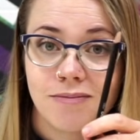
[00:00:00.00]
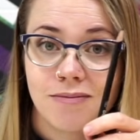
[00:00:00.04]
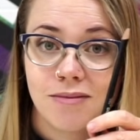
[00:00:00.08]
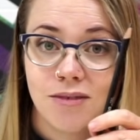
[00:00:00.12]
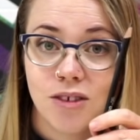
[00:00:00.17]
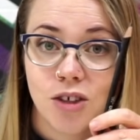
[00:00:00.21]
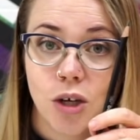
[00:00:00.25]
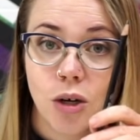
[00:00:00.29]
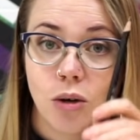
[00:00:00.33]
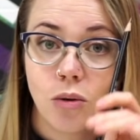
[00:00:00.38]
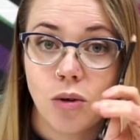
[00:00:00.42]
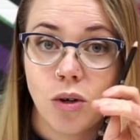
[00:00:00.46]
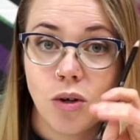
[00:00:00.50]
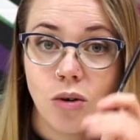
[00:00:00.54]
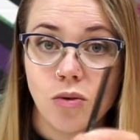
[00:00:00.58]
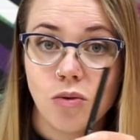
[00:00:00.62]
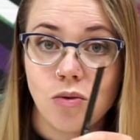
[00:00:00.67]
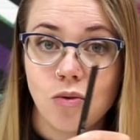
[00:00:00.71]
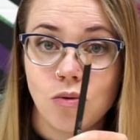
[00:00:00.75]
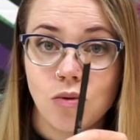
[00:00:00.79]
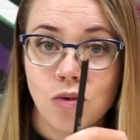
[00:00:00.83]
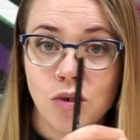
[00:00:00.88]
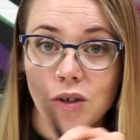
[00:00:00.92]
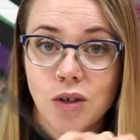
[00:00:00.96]
So
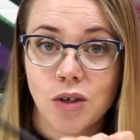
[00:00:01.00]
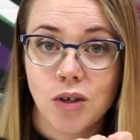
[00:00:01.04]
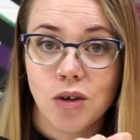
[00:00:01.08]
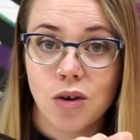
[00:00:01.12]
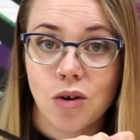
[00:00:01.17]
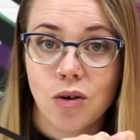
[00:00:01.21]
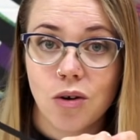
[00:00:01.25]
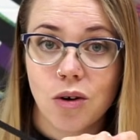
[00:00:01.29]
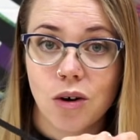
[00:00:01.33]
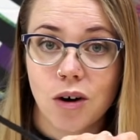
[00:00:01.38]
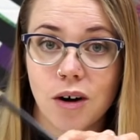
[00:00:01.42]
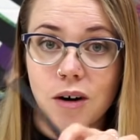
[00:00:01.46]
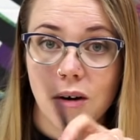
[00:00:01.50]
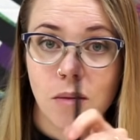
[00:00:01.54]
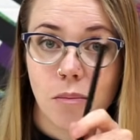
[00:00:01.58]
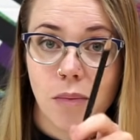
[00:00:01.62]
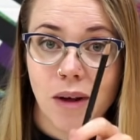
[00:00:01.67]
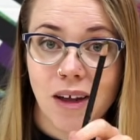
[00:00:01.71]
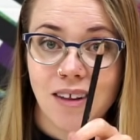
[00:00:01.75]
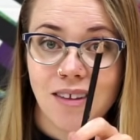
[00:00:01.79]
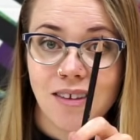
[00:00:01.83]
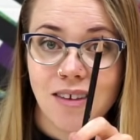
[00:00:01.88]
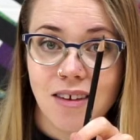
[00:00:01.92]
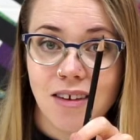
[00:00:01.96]
use your
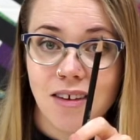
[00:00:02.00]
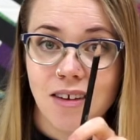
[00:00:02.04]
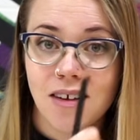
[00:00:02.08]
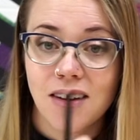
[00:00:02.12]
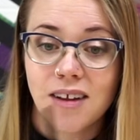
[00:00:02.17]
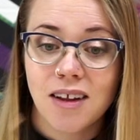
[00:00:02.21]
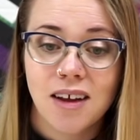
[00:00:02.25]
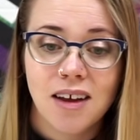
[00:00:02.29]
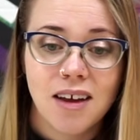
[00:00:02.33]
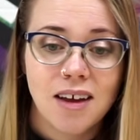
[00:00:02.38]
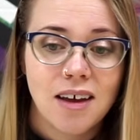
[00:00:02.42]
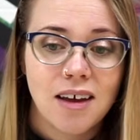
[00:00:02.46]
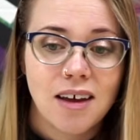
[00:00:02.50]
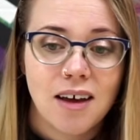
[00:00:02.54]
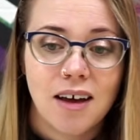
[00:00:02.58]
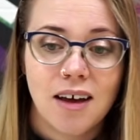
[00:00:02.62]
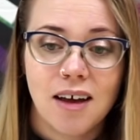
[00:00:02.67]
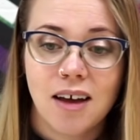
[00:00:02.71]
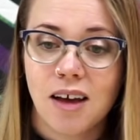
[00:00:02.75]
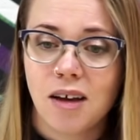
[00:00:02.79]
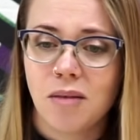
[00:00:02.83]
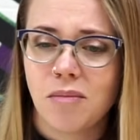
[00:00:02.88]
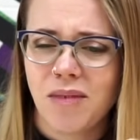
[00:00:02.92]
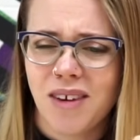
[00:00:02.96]
pencil.
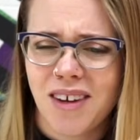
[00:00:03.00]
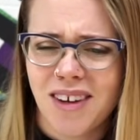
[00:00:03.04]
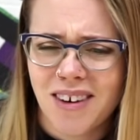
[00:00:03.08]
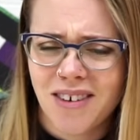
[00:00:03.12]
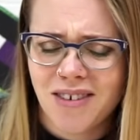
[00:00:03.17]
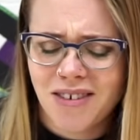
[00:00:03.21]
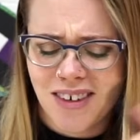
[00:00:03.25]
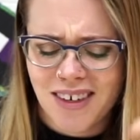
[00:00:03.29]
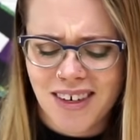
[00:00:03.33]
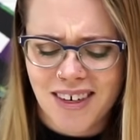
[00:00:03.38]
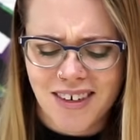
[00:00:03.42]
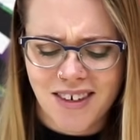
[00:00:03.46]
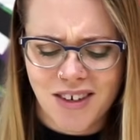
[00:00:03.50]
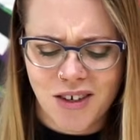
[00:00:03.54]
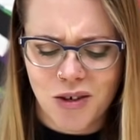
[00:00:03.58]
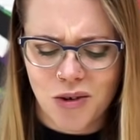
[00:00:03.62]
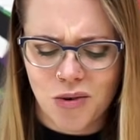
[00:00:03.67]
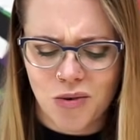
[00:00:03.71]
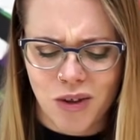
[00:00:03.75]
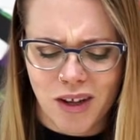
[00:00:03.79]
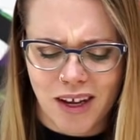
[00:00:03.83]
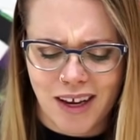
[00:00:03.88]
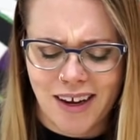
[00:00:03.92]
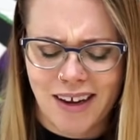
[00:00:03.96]
You don't need
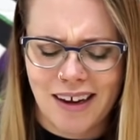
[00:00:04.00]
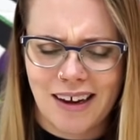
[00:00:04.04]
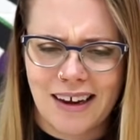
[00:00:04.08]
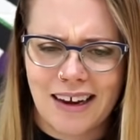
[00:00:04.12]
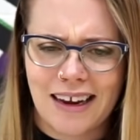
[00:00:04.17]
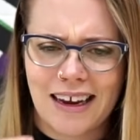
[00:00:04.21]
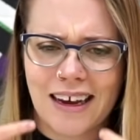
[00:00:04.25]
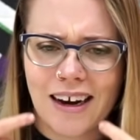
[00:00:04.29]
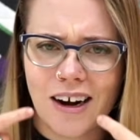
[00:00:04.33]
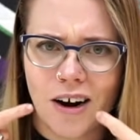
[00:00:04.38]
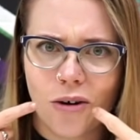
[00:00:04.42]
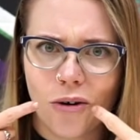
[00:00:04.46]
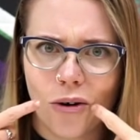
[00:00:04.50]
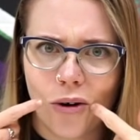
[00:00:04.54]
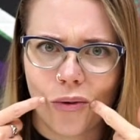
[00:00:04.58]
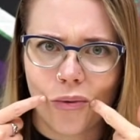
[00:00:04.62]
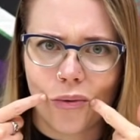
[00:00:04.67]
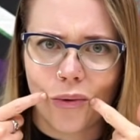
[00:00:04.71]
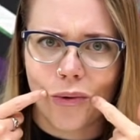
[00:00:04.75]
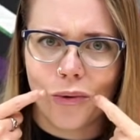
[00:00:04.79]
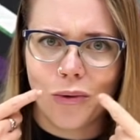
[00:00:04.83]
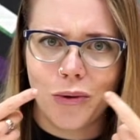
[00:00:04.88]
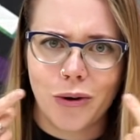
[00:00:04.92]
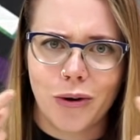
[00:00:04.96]
to like get out a
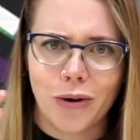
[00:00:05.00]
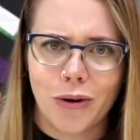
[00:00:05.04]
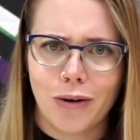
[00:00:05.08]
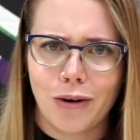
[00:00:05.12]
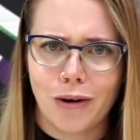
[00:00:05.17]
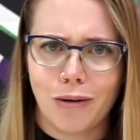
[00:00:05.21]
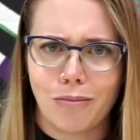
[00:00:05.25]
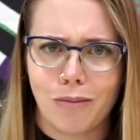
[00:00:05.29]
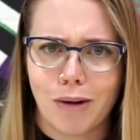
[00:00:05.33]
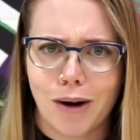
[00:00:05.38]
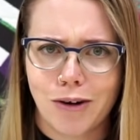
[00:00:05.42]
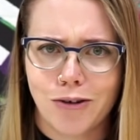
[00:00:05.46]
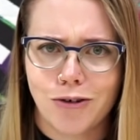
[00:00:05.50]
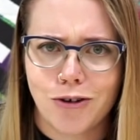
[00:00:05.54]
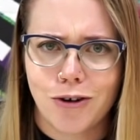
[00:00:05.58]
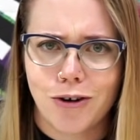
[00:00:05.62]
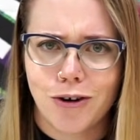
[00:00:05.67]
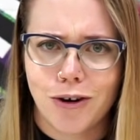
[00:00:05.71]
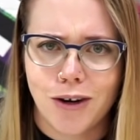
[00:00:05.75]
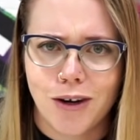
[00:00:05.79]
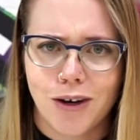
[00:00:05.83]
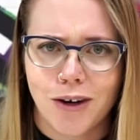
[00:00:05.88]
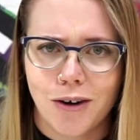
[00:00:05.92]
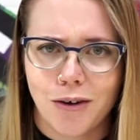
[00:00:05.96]
ruler and
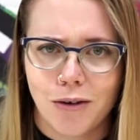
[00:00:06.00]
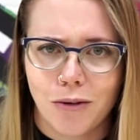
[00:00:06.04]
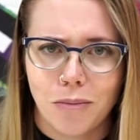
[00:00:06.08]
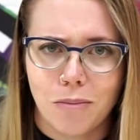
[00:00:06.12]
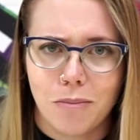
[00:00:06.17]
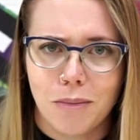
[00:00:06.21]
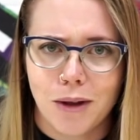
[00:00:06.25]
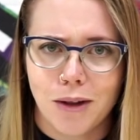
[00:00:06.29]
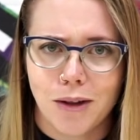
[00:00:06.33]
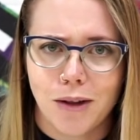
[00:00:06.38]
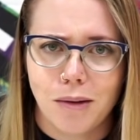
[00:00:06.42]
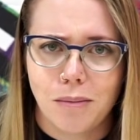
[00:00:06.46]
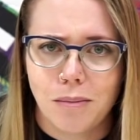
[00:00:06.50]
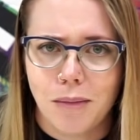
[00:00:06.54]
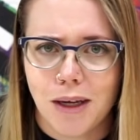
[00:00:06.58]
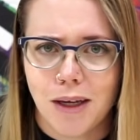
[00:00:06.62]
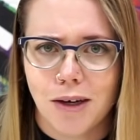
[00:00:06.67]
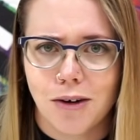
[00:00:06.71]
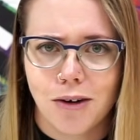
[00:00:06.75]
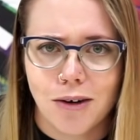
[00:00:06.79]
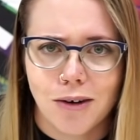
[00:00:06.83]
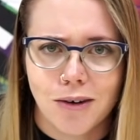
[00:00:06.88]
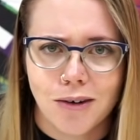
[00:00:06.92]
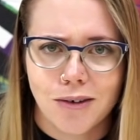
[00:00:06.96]
measure,
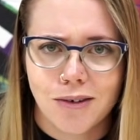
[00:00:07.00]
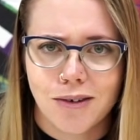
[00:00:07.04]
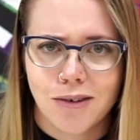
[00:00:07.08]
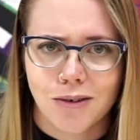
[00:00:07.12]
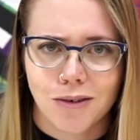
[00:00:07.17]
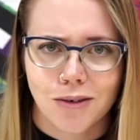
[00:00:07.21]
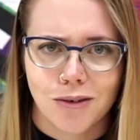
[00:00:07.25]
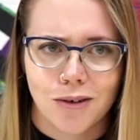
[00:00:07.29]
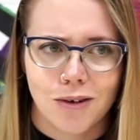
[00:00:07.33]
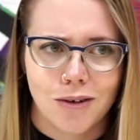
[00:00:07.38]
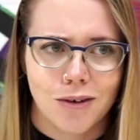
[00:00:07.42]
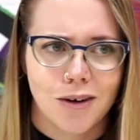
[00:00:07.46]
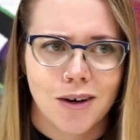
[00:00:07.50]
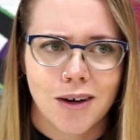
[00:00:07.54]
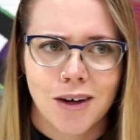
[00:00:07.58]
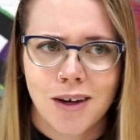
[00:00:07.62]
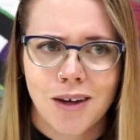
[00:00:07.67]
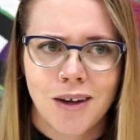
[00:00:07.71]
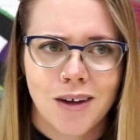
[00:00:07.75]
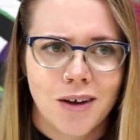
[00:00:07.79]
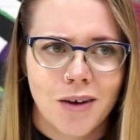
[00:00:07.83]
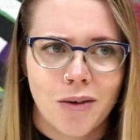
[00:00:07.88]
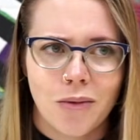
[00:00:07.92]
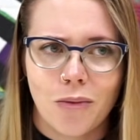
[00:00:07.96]
millimeters or
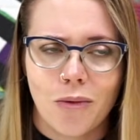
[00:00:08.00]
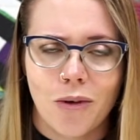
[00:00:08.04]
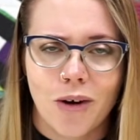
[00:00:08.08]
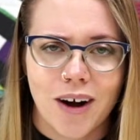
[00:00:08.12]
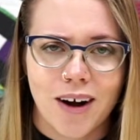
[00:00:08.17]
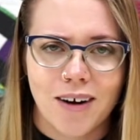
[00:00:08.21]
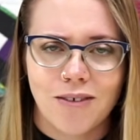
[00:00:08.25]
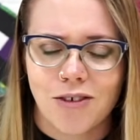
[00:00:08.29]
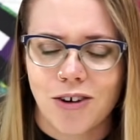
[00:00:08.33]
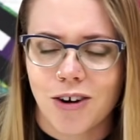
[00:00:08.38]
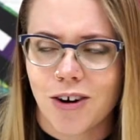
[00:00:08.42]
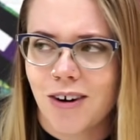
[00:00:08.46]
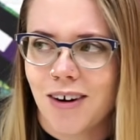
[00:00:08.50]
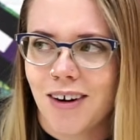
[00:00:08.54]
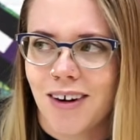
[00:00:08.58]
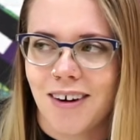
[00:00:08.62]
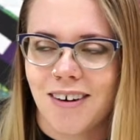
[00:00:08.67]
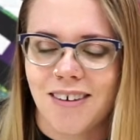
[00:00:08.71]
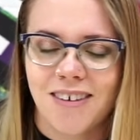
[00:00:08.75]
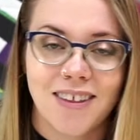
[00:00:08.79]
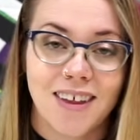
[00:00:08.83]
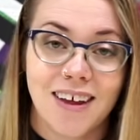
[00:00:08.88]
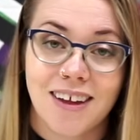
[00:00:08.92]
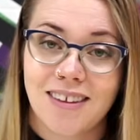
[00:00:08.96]
whatever.
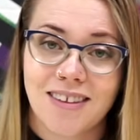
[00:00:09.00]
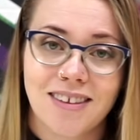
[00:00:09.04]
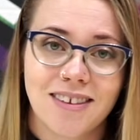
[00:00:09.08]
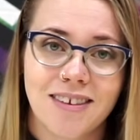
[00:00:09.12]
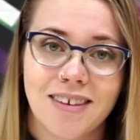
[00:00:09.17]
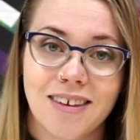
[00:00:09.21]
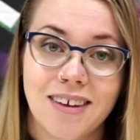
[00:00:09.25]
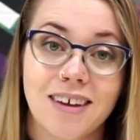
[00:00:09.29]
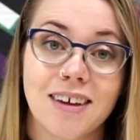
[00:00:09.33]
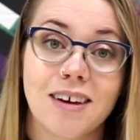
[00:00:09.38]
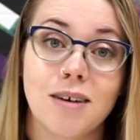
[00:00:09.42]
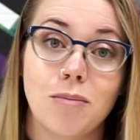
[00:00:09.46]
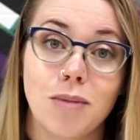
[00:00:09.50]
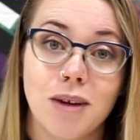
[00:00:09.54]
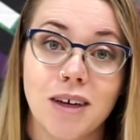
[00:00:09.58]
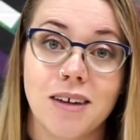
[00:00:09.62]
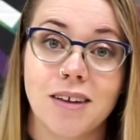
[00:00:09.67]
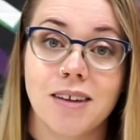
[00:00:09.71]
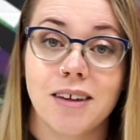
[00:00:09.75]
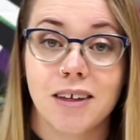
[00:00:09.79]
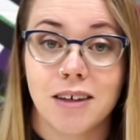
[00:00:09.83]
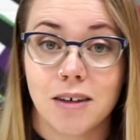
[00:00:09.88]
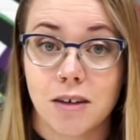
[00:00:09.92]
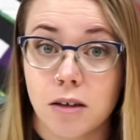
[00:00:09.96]
That's going to be a
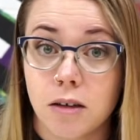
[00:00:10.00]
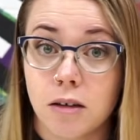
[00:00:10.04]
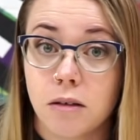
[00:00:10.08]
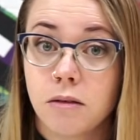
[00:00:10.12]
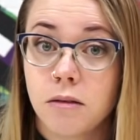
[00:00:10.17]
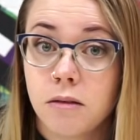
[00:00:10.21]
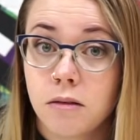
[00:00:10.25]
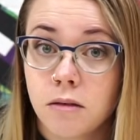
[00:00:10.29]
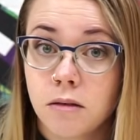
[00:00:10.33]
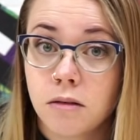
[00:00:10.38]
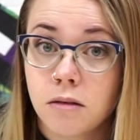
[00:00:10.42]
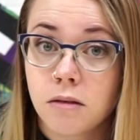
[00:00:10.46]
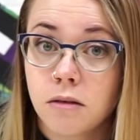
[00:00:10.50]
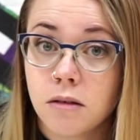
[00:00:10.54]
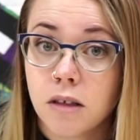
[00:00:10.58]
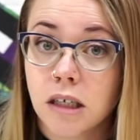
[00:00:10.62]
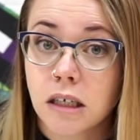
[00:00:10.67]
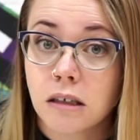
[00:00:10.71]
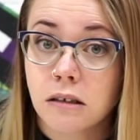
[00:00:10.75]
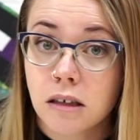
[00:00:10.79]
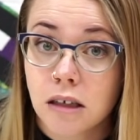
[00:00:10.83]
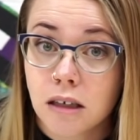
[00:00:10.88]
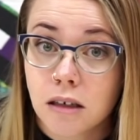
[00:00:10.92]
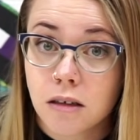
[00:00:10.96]
little
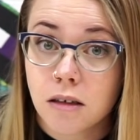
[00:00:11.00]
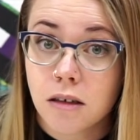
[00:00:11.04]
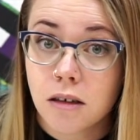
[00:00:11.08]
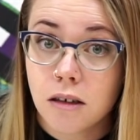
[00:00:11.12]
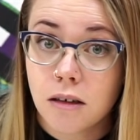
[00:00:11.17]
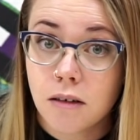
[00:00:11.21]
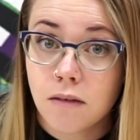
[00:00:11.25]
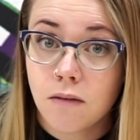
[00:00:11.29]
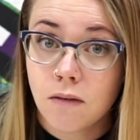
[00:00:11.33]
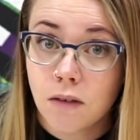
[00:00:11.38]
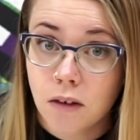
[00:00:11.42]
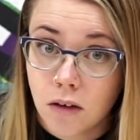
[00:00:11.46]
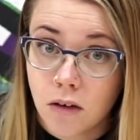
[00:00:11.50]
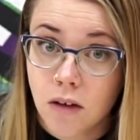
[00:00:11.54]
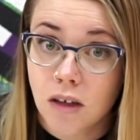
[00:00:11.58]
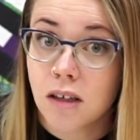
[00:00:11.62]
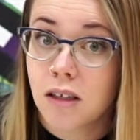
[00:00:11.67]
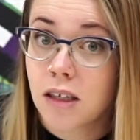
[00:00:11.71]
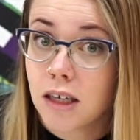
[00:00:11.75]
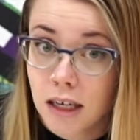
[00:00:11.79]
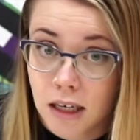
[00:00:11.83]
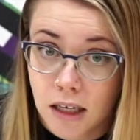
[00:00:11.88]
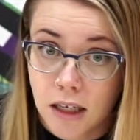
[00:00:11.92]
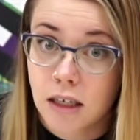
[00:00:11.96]
excessive. You can
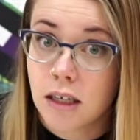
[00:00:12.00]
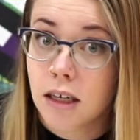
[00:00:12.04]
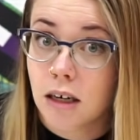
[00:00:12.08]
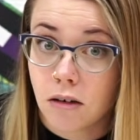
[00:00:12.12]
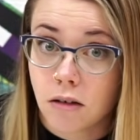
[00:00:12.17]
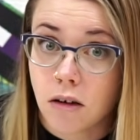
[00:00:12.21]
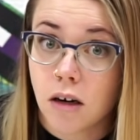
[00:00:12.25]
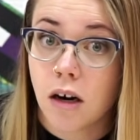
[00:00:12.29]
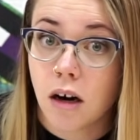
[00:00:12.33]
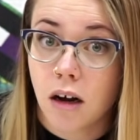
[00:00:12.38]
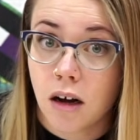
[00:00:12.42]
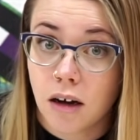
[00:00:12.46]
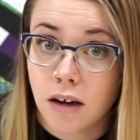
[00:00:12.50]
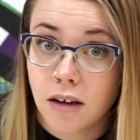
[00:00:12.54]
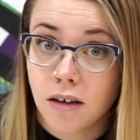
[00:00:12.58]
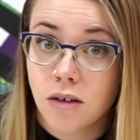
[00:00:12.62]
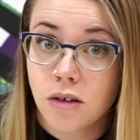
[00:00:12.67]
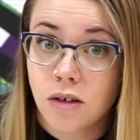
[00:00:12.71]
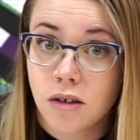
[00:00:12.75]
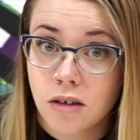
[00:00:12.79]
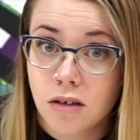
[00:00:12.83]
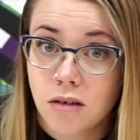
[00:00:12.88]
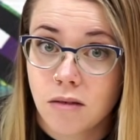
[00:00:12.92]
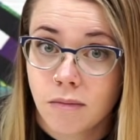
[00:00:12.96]
take it down a
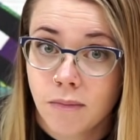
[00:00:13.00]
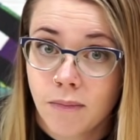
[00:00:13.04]
notch.